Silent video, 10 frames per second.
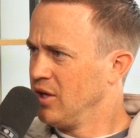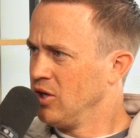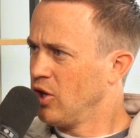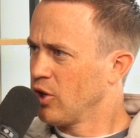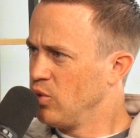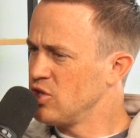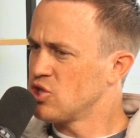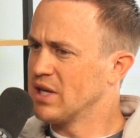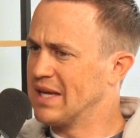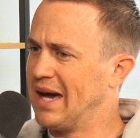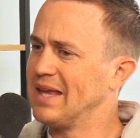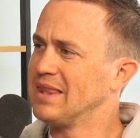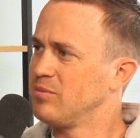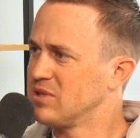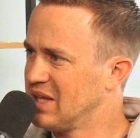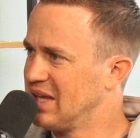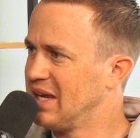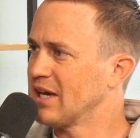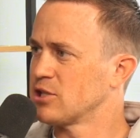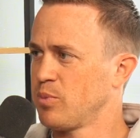We should guide them to the
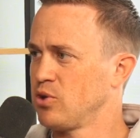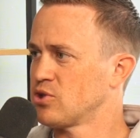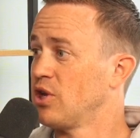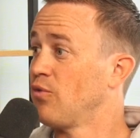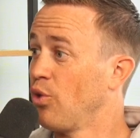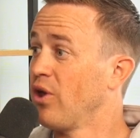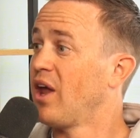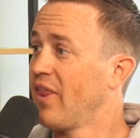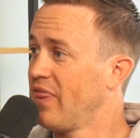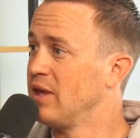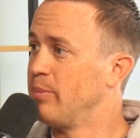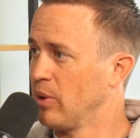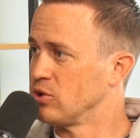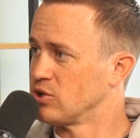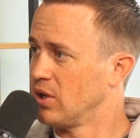next person if we're not the person.